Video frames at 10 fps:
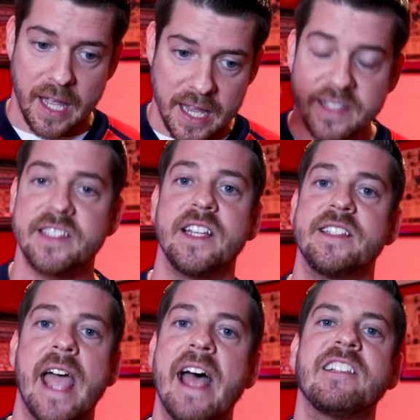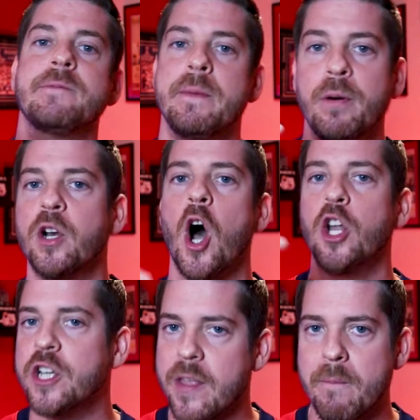instance has to be put
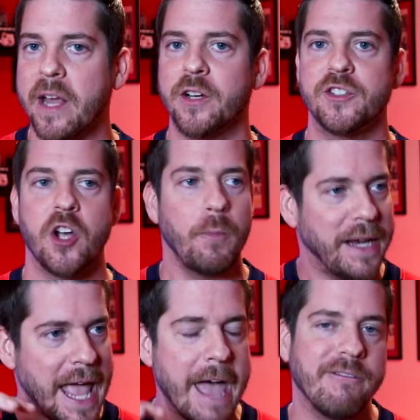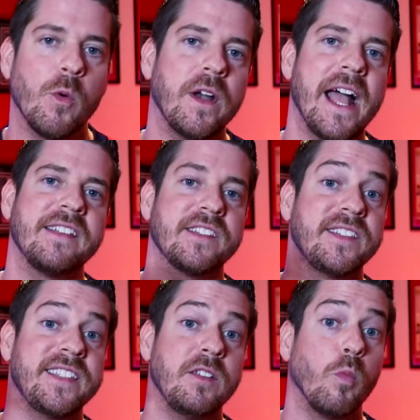under the microscope and everyone has to
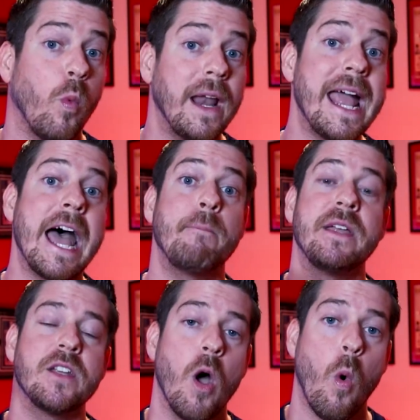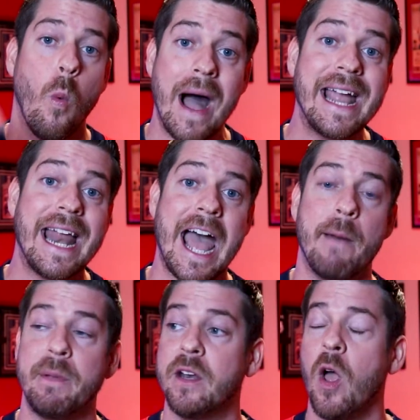see what happened, why it
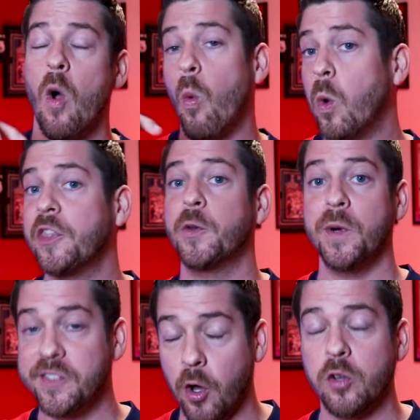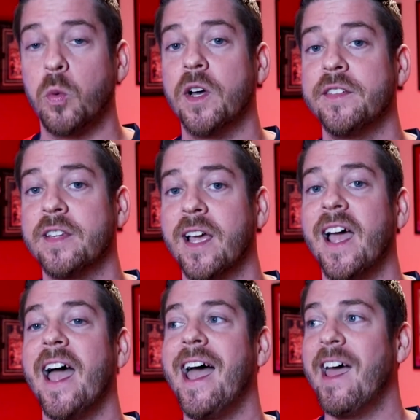happened, what the result was,
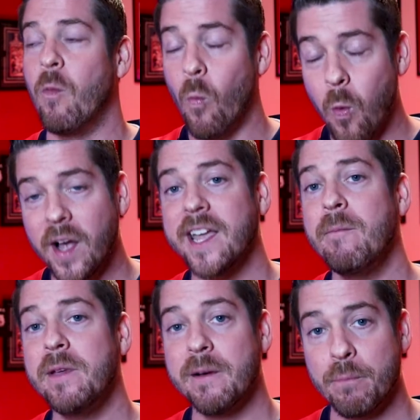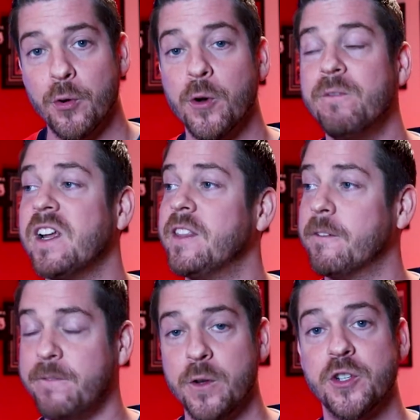and what can be improved in the
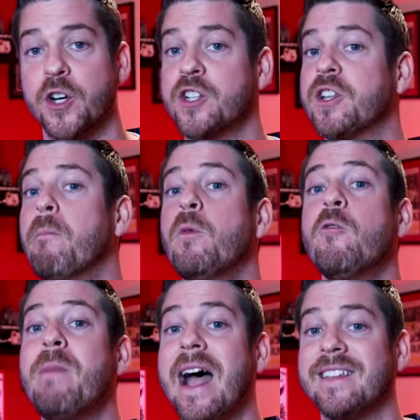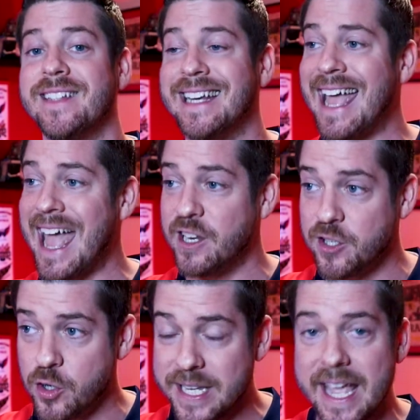future to move past it and
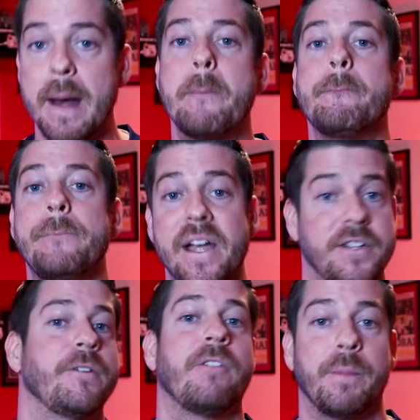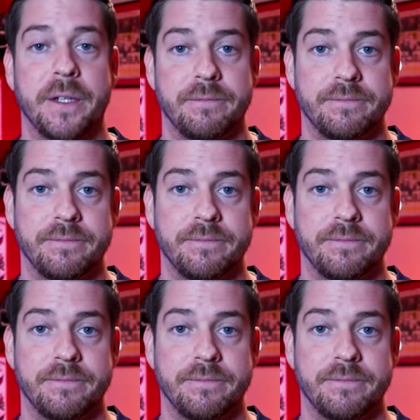to get better from it.